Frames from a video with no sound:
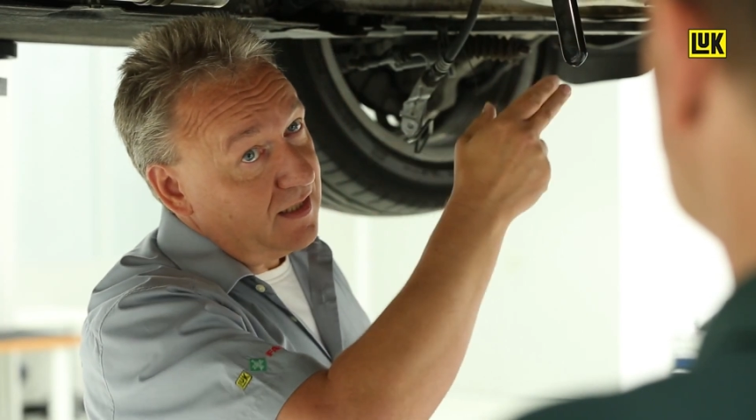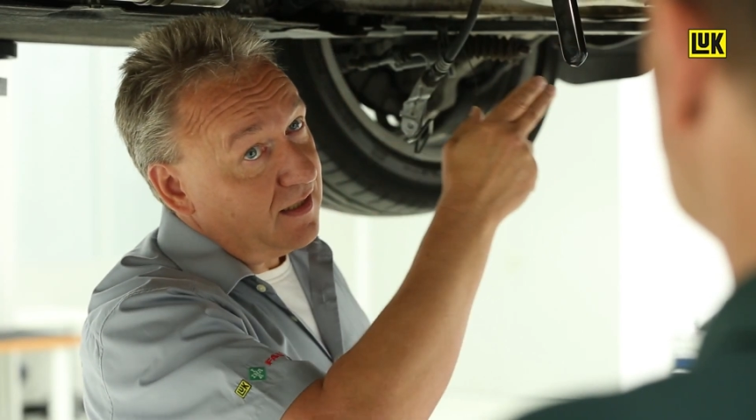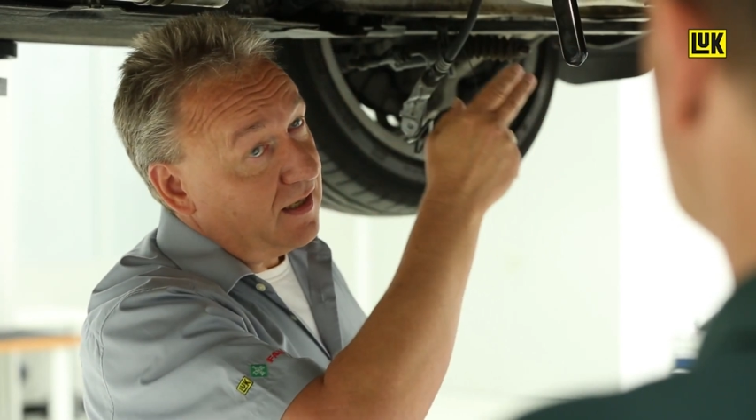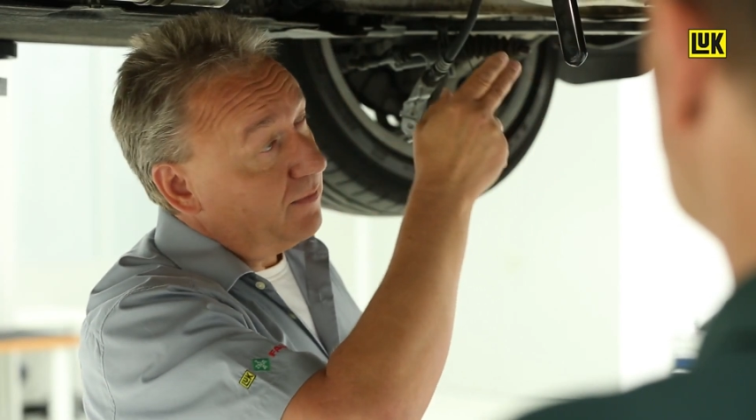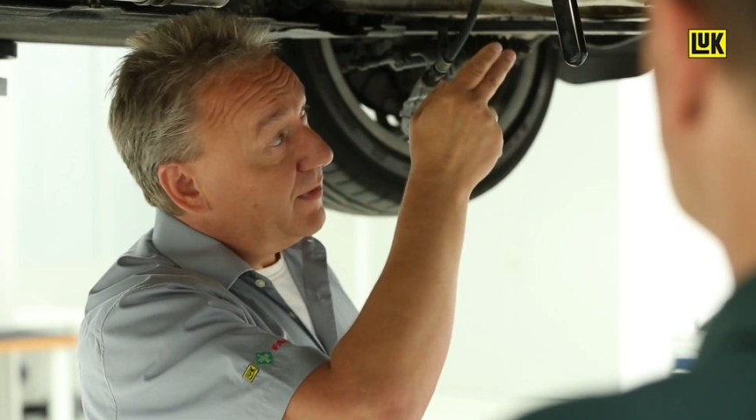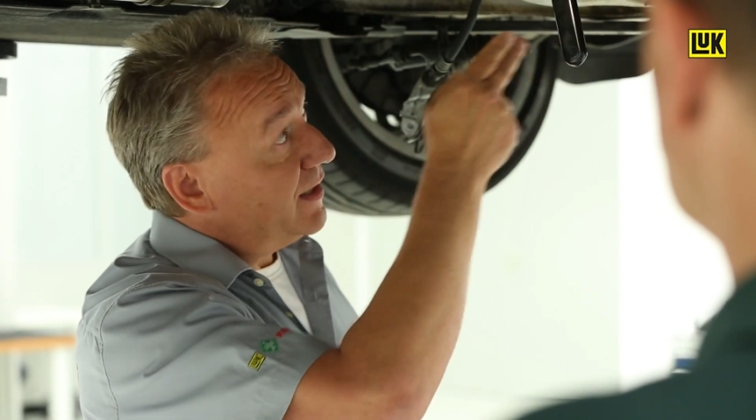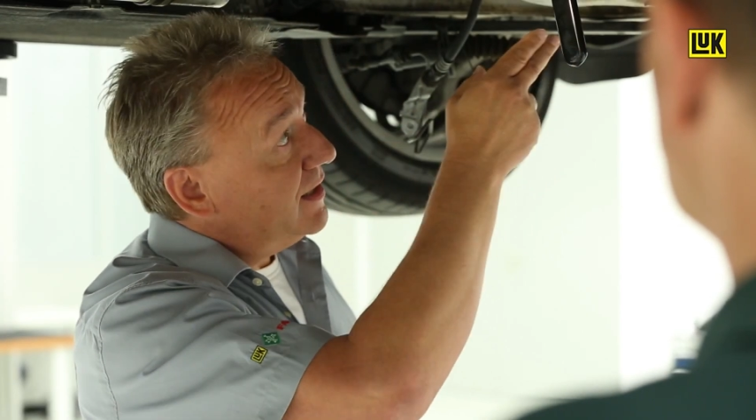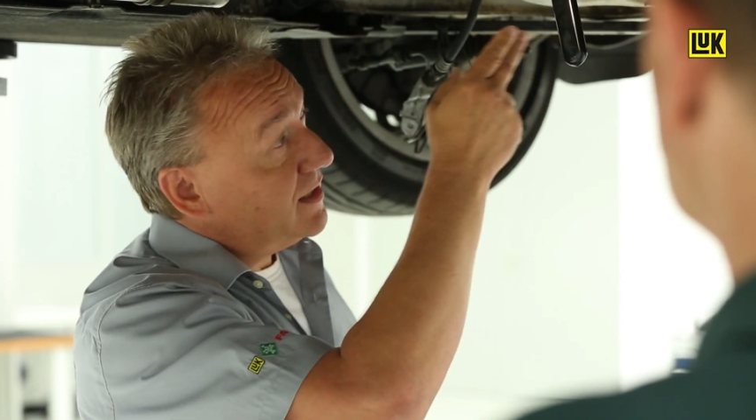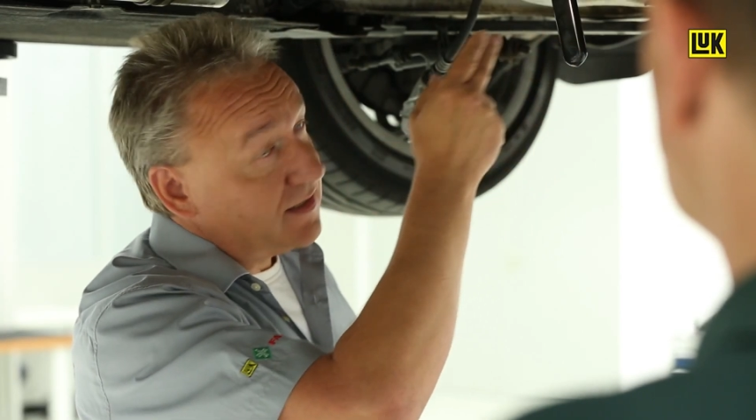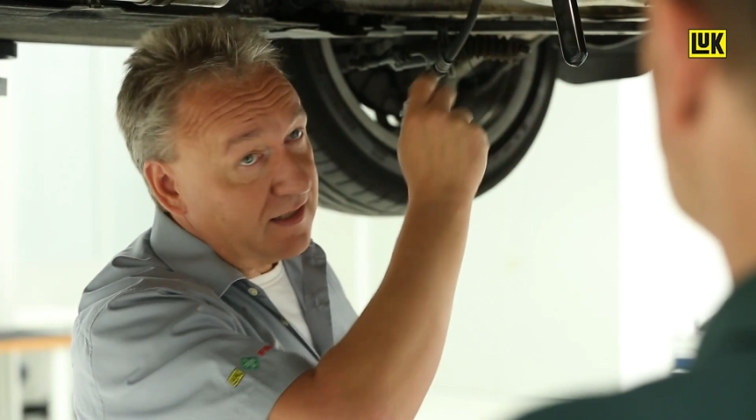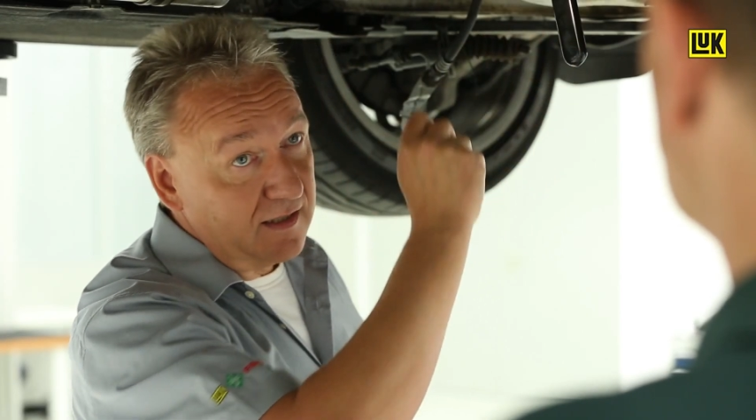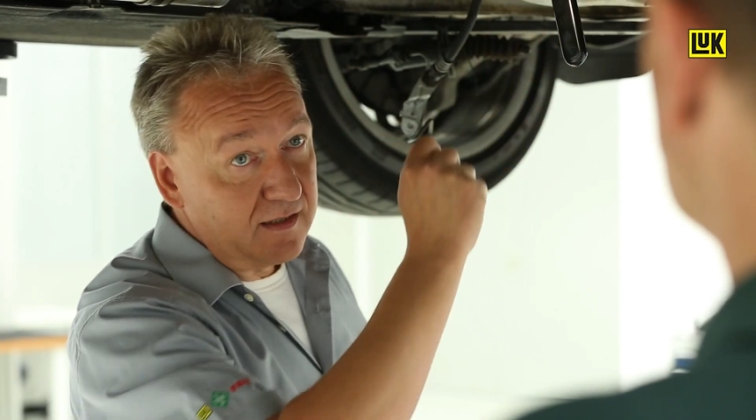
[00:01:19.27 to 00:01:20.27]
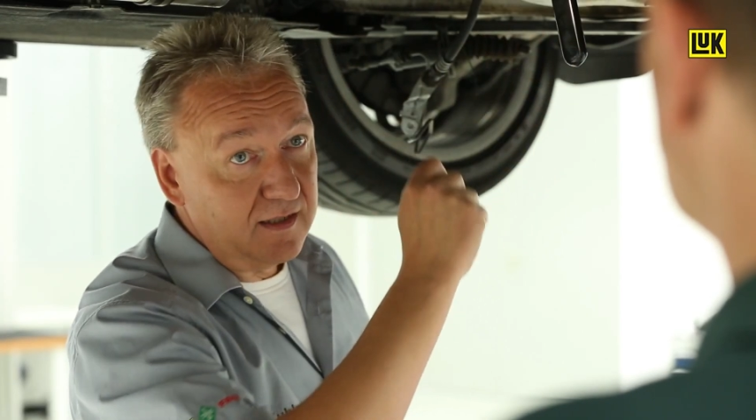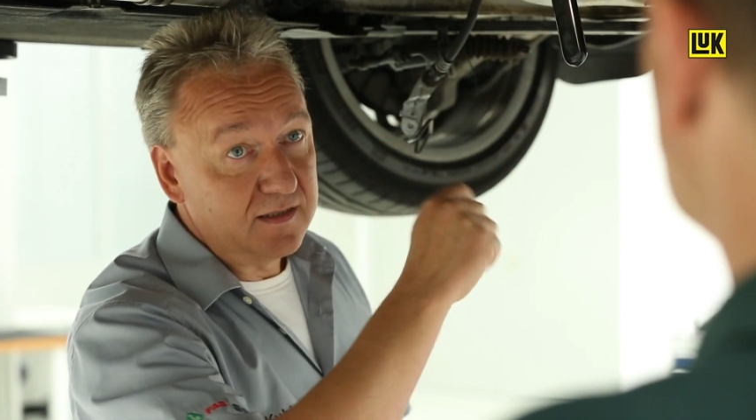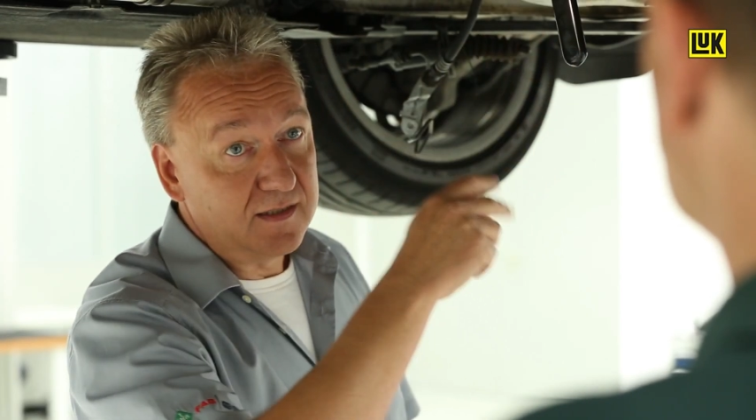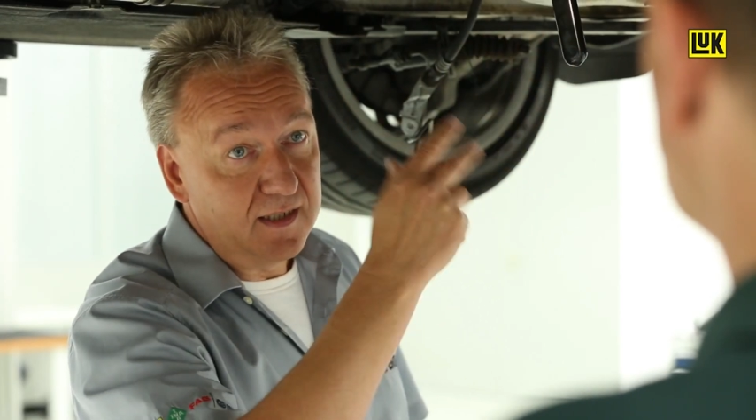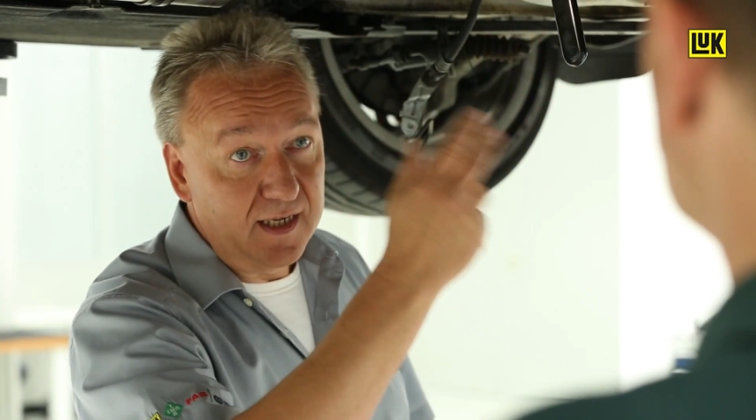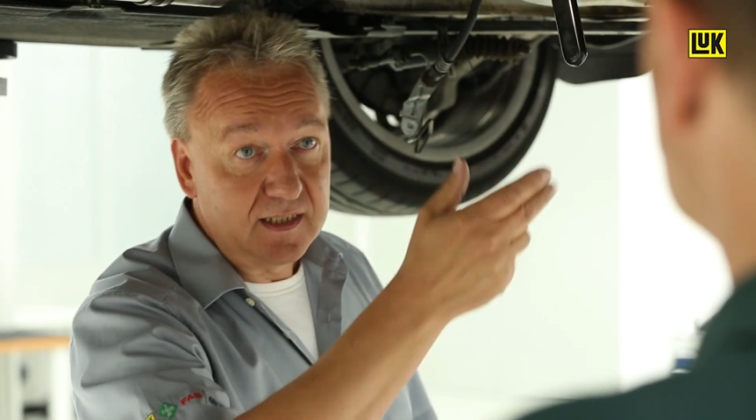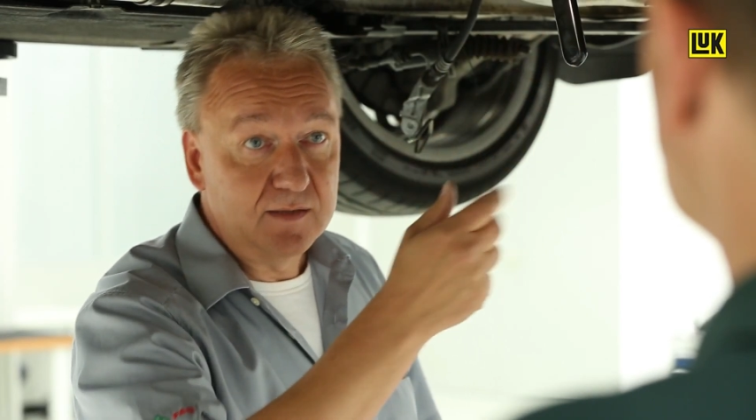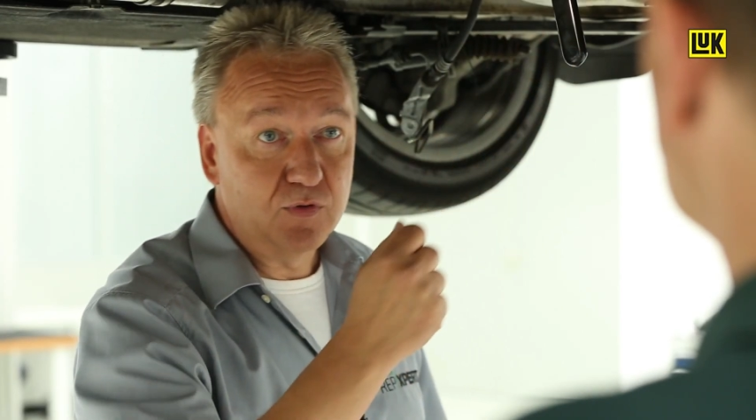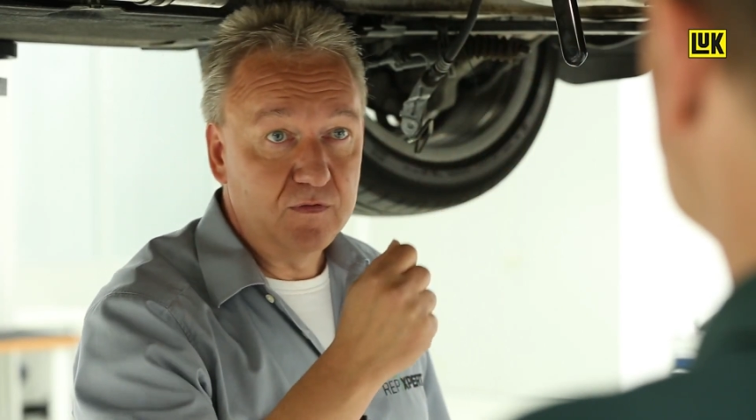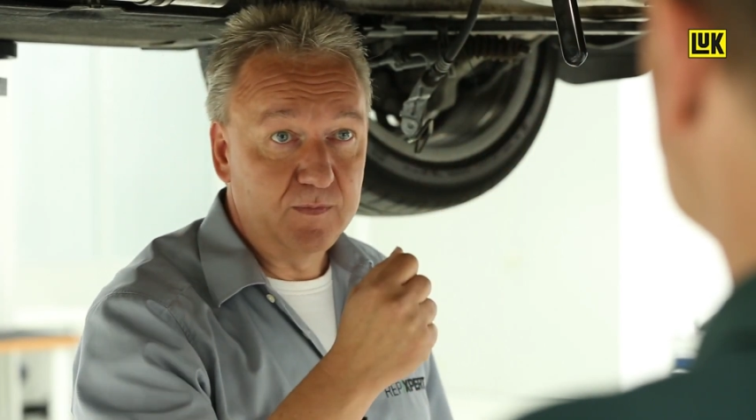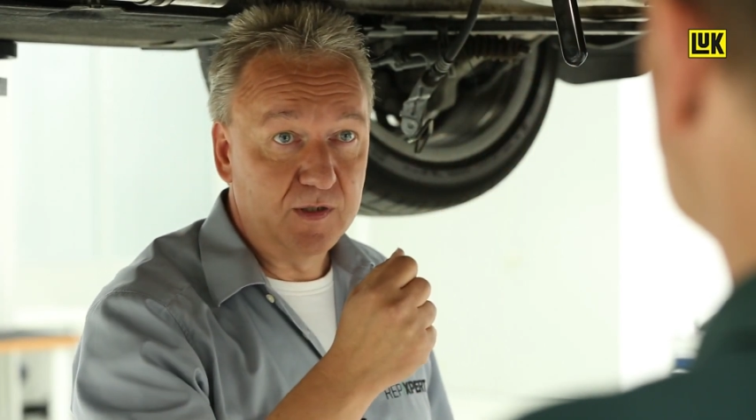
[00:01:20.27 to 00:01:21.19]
teeth on the starter ring gear.